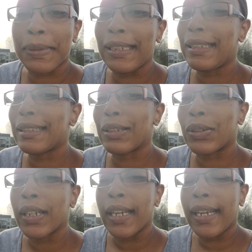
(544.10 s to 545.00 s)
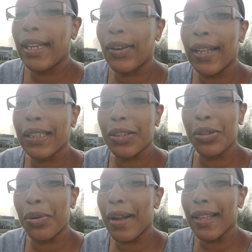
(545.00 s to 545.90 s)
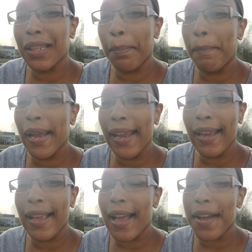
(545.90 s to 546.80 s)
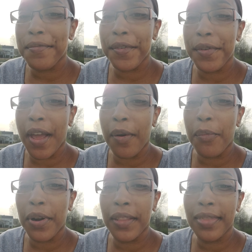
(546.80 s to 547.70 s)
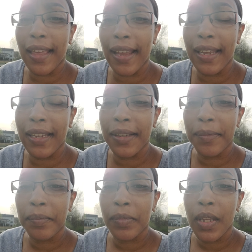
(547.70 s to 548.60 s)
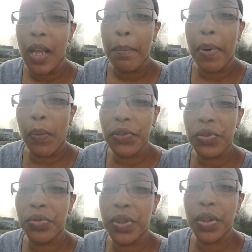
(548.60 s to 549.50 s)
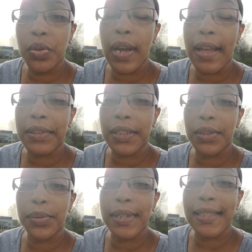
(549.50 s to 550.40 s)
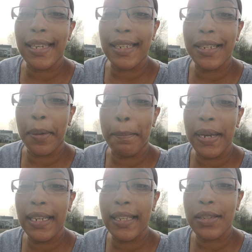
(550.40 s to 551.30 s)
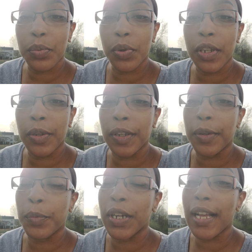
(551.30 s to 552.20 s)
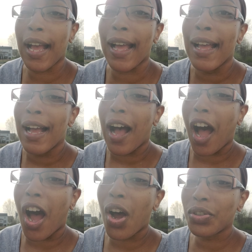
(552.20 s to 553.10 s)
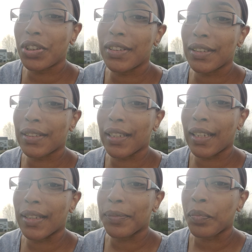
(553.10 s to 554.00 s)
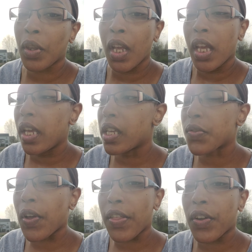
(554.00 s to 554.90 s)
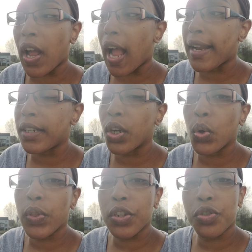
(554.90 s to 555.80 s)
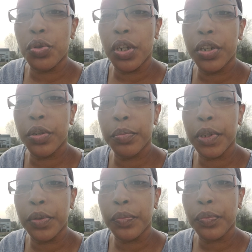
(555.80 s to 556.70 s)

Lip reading: Please, Lord. You don't have to beg God for not one thing. But what you do have to do is get in obedience with God. All Jesus said is, Father, I know that you hear me